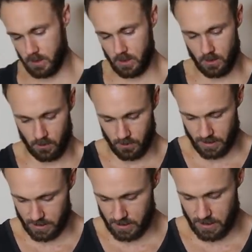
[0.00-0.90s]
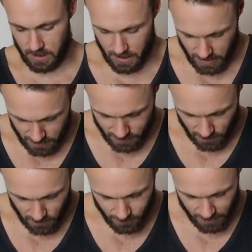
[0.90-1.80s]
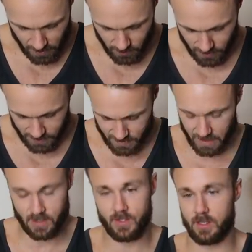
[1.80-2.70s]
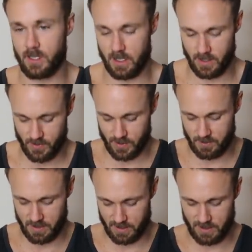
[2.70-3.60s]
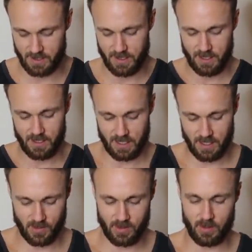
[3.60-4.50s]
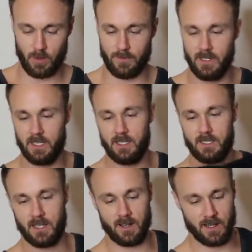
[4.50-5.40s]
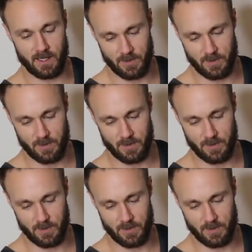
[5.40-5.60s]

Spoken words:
Yo, what is this all about? I see extra large, which means extra no fitty. There it is.